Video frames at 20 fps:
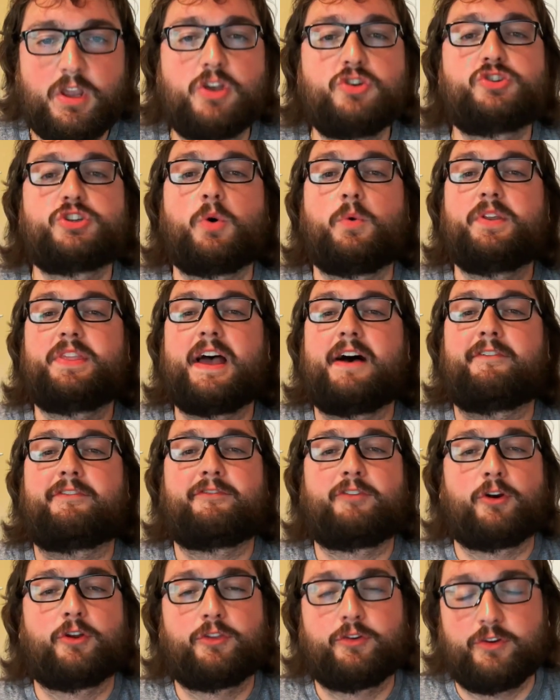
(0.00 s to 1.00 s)
So without
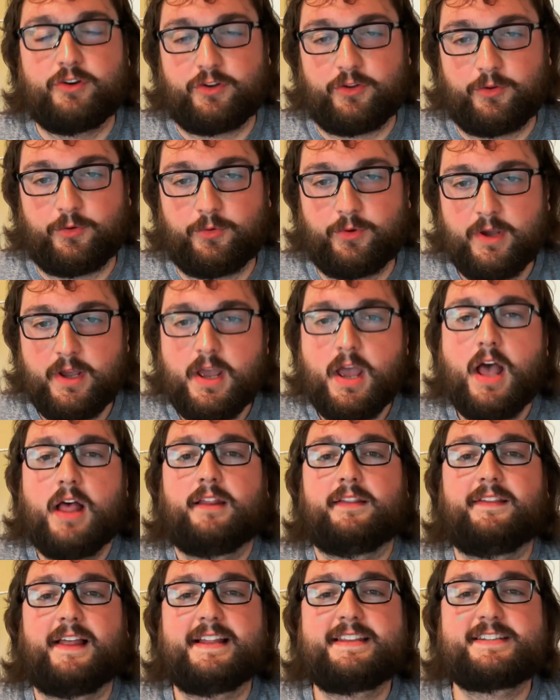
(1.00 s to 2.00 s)
further ado,
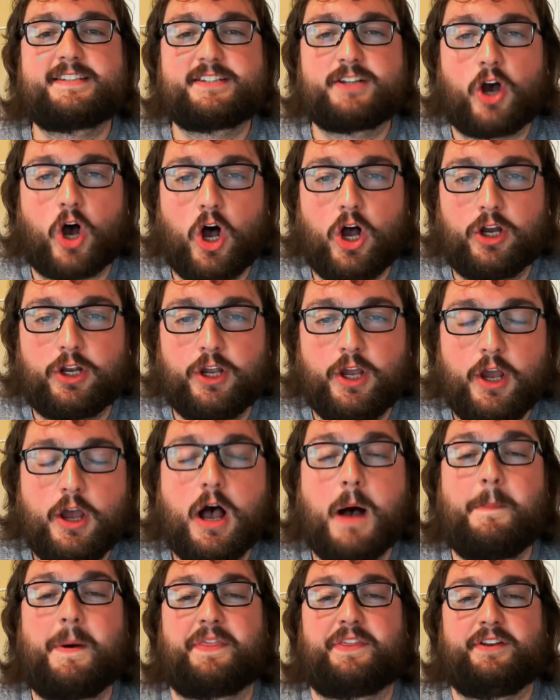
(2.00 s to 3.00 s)
let's talk
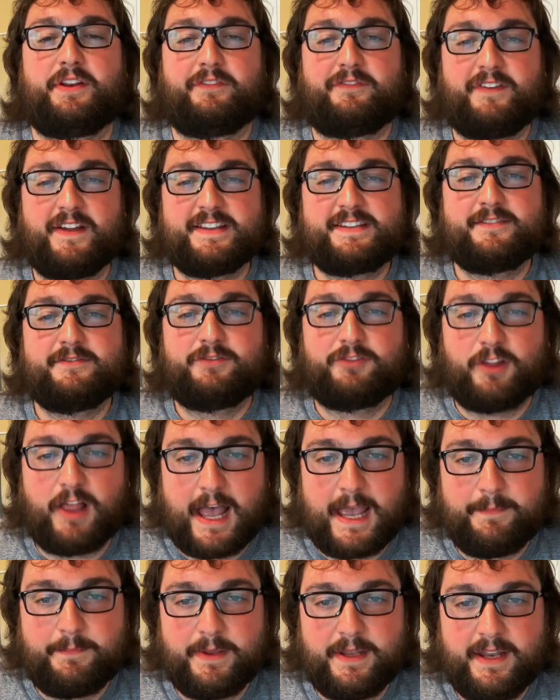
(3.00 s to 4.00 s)
about the defensive
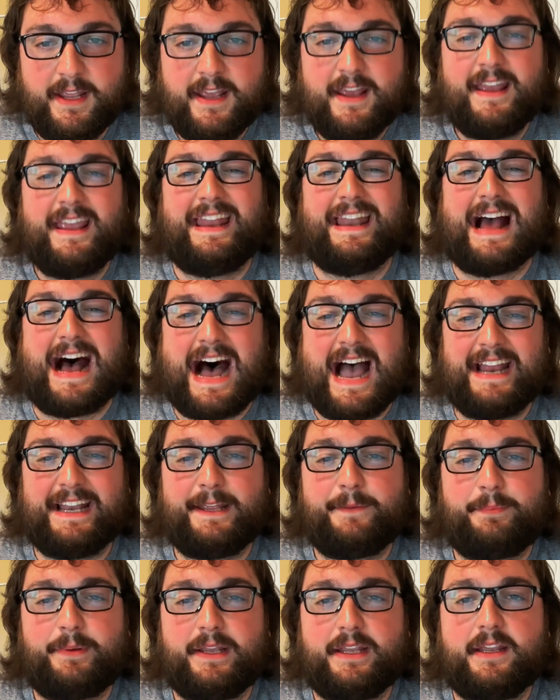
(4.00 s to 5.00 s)
linemen in
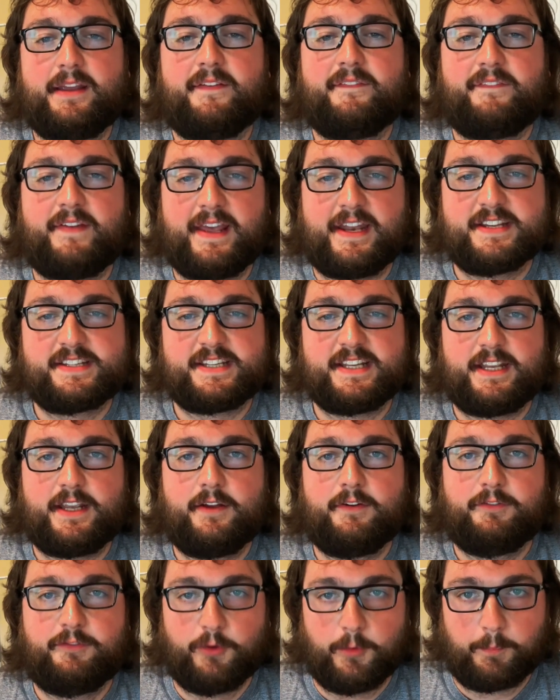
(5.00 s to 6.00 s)
IDP
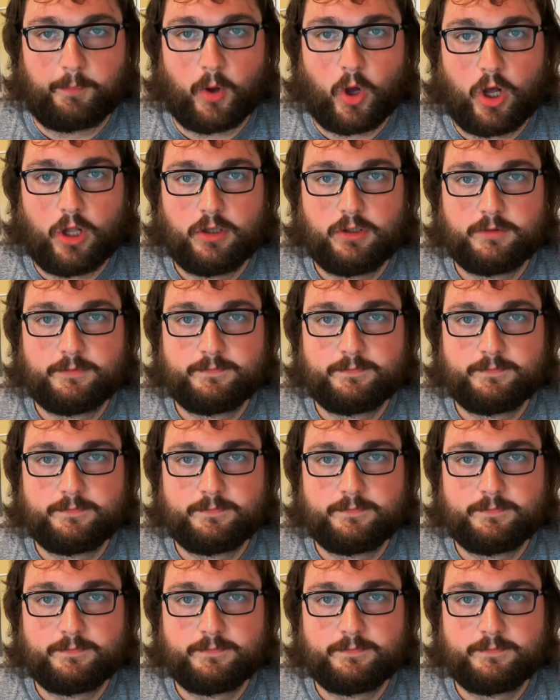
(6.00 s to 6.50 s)
fantasy football.